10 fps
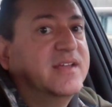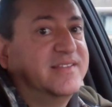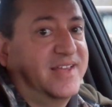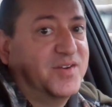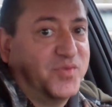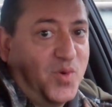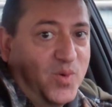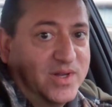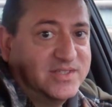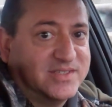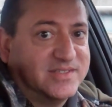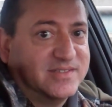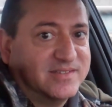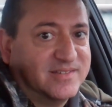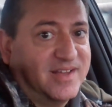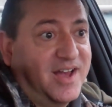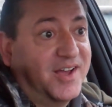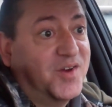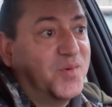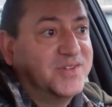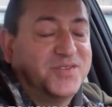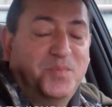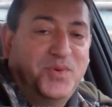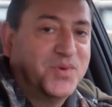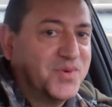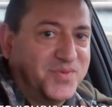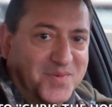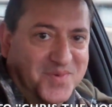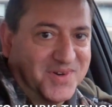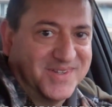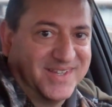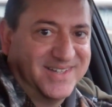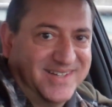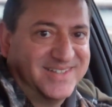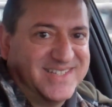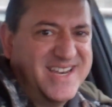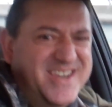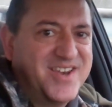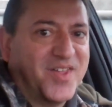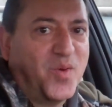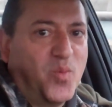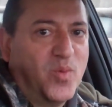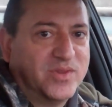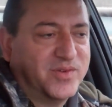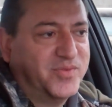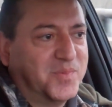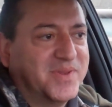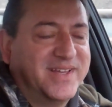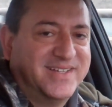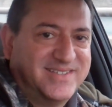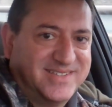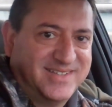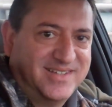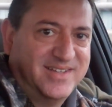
Then, of course, I go into beautiful Brooklyn. It's another wonderful place.